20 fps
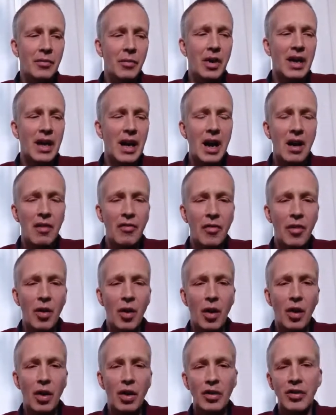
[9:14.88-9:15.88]
I have
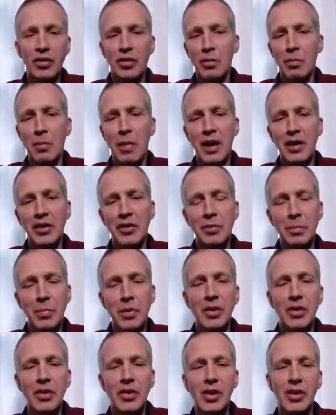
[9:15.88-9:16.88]
learned through my
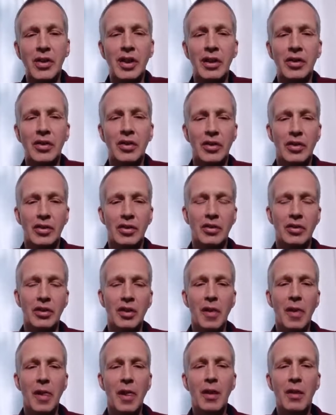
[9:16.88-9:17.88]
spiritual teachers,
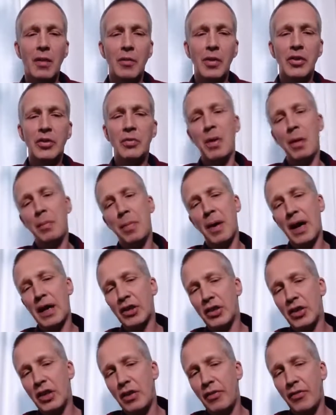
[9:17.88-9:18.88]
which were
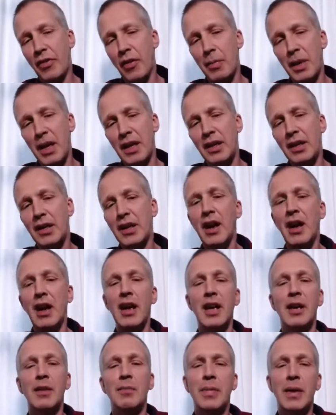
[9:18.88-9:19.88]
partially from
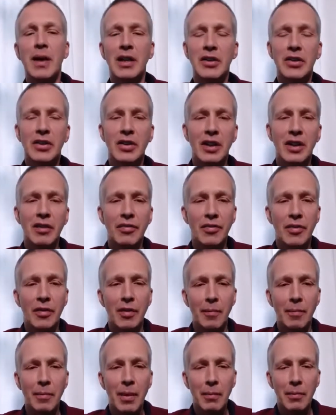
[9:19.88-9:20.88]
India and partially
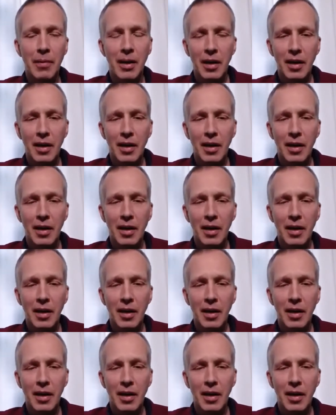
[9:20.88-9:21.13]
from